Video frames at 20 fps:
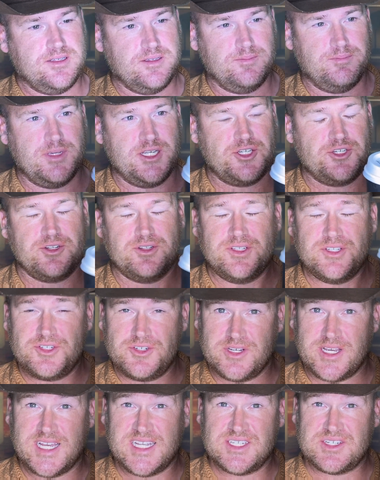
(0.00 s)
Make sure that you
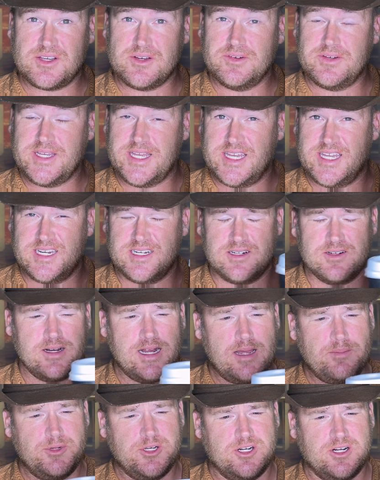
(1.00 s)
guys go ahead and
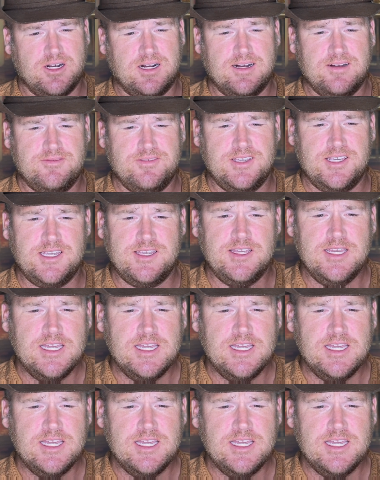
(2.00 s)
grab your coffee.